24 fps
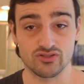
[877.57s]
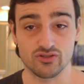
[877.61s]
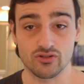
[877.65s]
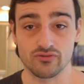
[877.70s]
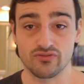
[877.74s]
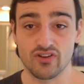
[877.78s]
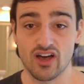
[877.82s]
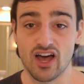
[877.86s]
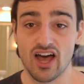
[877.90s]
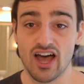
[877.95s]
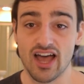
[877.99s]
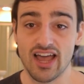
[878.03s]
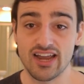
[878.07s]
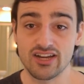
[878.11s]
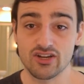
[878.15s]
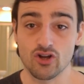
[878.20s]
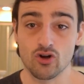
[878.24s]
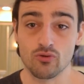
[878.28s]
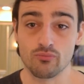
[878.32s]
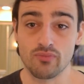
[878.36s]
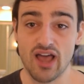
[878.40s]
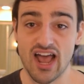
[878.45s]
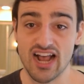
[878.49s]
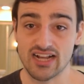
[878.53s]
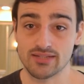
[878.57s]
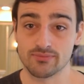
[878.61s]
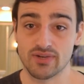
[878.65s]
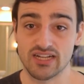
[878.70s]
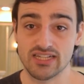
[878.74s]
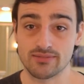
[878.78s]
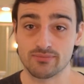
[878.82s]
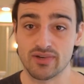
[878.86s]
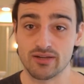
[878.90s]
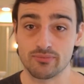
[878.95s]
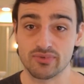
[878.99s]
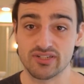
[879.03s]
So if I don't
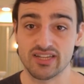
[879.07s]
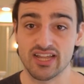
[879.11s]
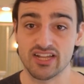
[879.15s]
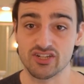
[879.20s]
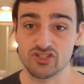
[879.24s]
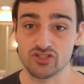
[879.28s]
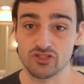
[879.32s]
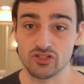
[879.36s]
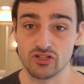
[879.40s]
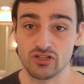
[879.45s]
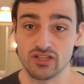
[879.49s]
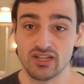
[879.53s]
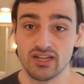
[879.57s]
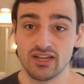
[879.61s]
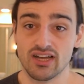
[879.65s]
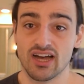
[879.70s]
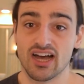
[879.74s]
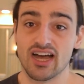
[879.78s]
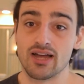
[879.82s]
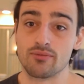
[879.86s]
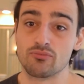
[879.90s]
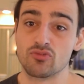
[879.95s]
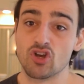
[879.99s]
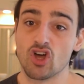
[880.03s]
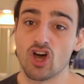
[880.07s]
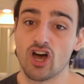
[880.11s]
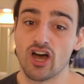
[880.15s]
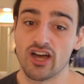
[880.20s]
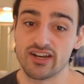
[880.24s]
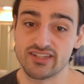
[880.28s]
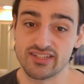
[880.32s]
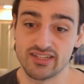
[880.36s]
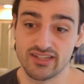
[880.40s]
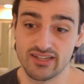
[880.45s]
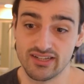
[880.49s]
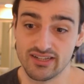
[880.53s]
maximize my potential, I'm
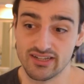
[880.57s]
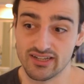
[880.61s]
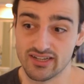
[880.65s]
not